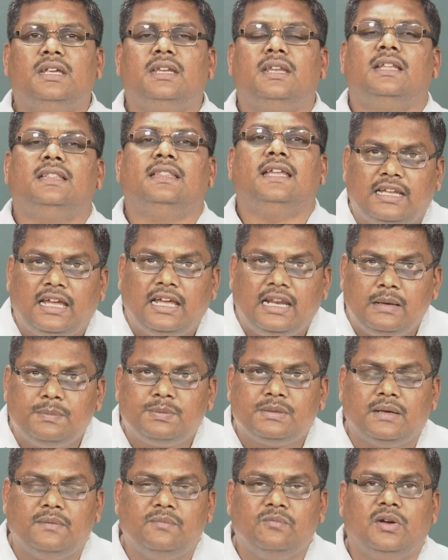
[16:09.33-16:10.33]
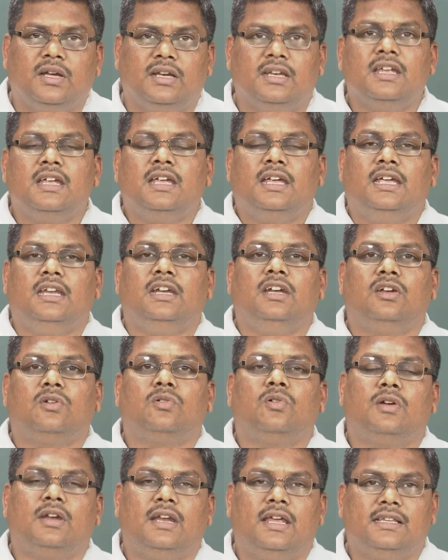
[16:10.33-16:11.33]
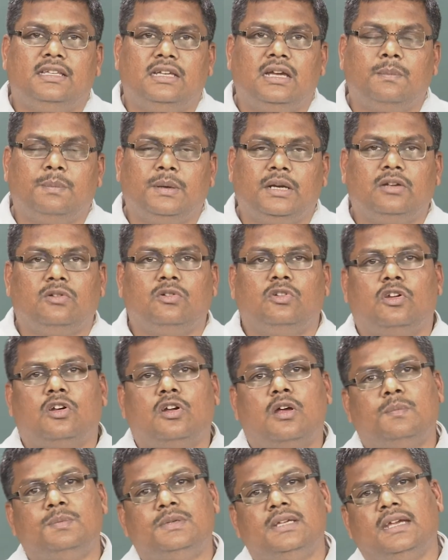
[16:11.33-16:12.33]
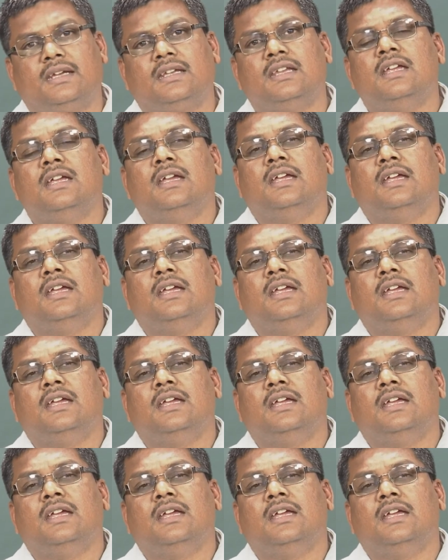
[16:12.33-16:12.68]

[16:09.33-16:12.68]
and that helps someone in recognizing a particular object